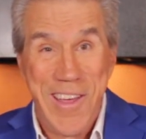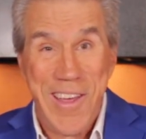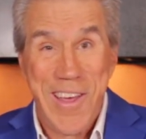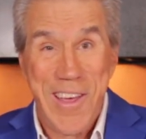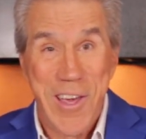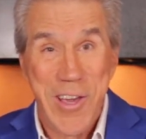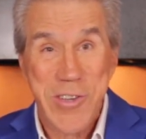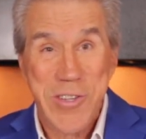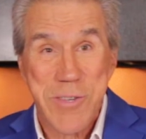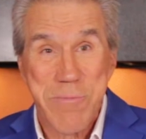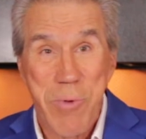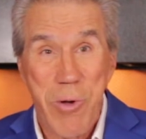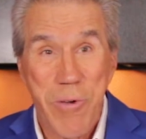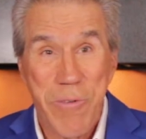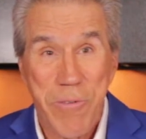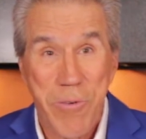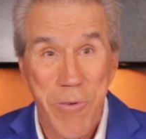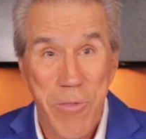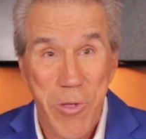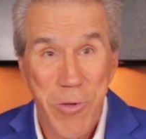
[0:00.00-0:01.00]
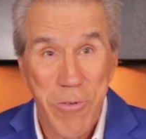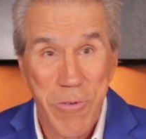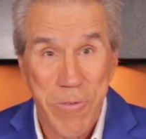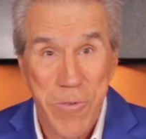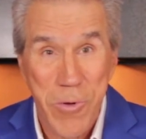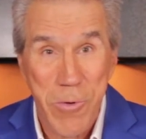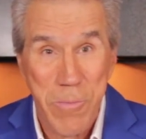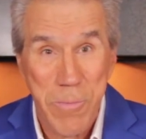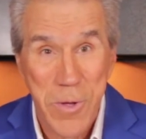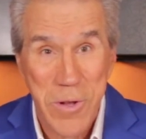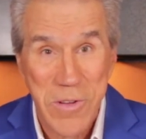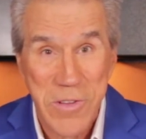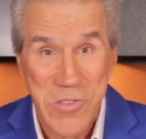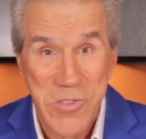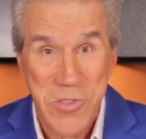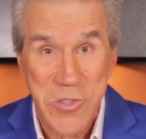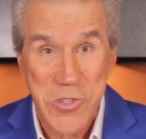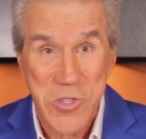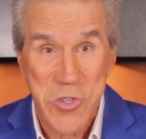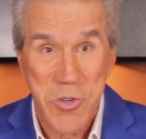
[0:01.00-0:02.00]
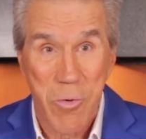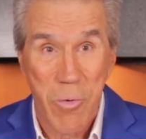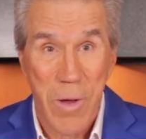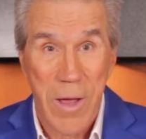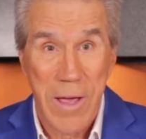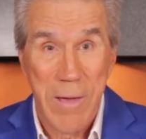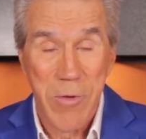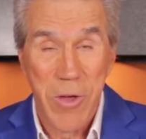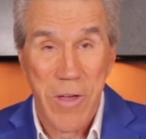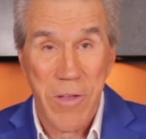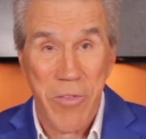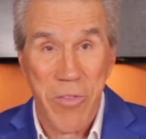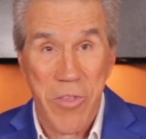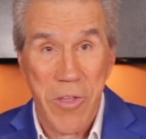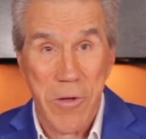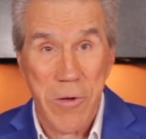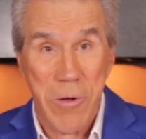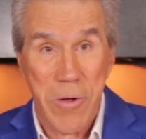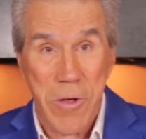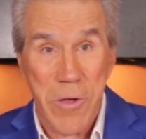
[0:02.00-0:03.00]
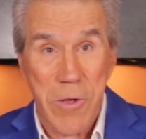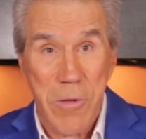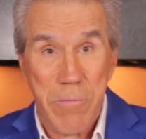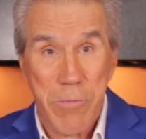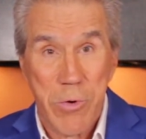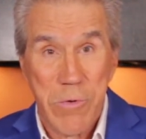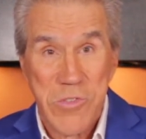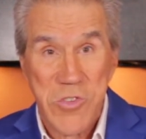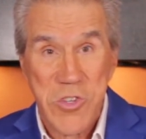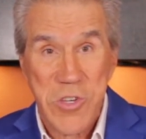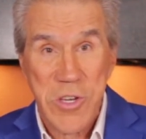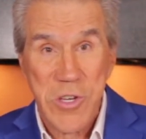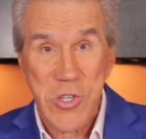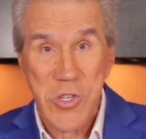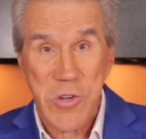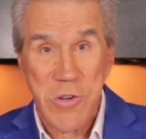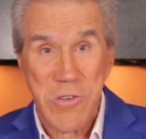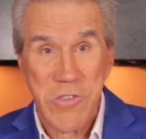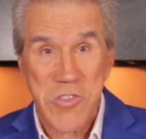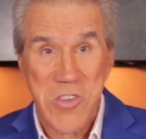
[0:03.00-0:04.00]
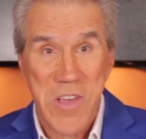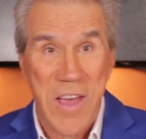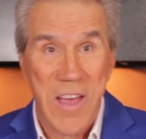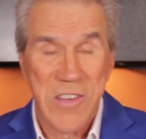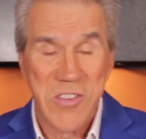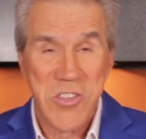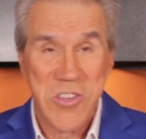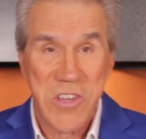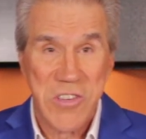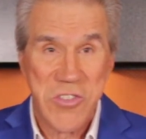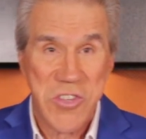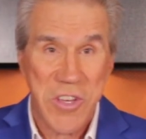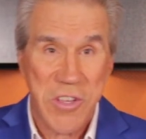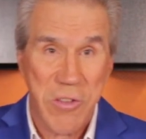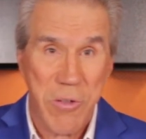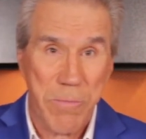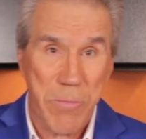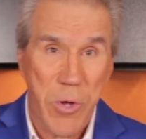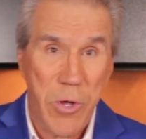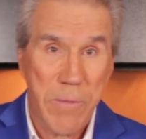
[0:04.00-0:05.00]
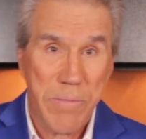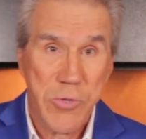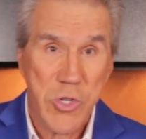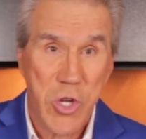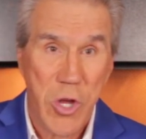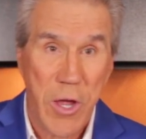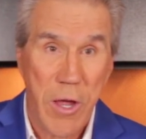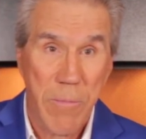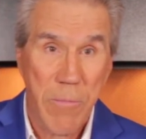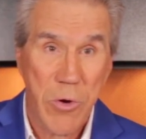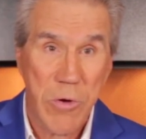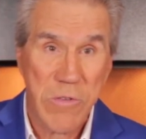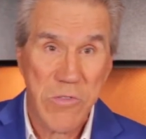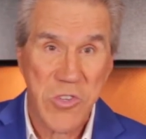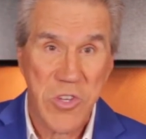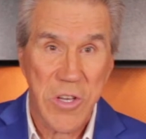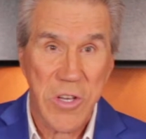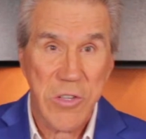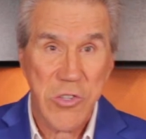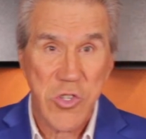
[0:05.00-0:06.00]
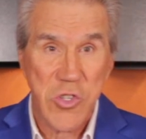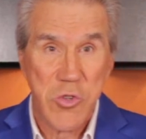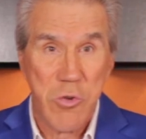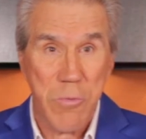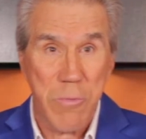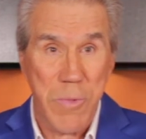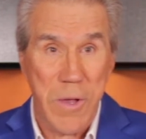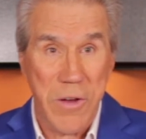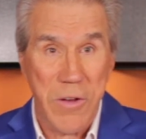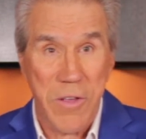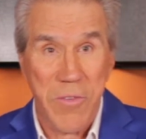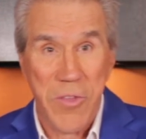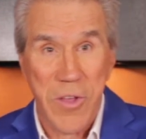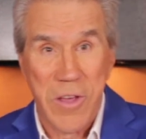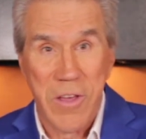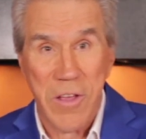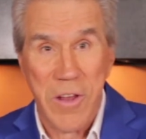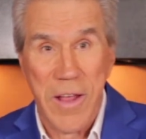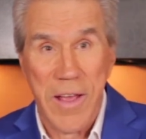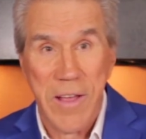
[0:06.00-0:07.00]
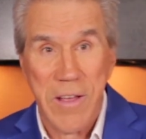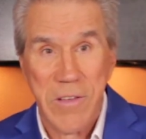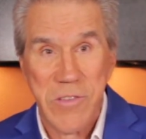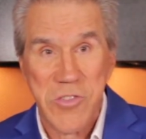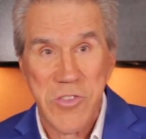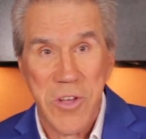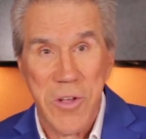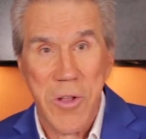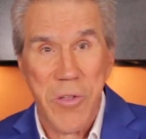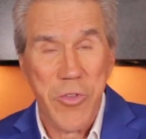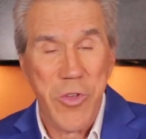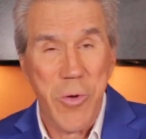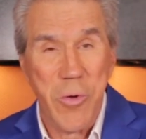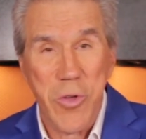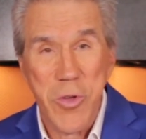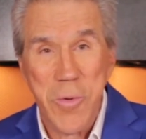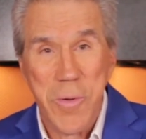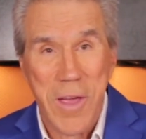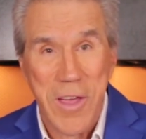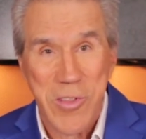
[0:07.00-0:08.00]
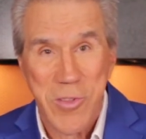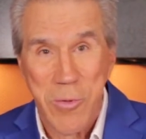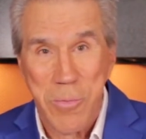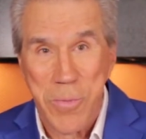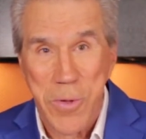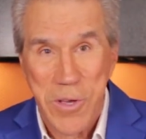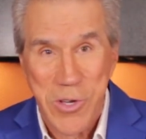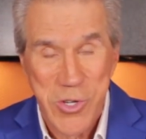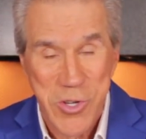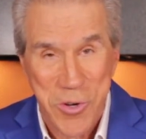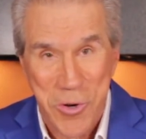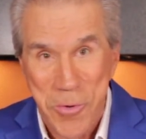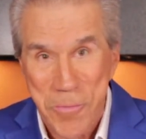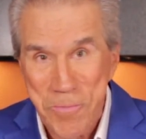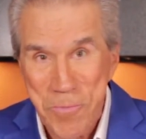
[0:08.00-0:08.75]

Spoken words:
He spoke for another few minutes describing the procedures, accessing the pulp chambers, instrumenting the canals. You get the picture.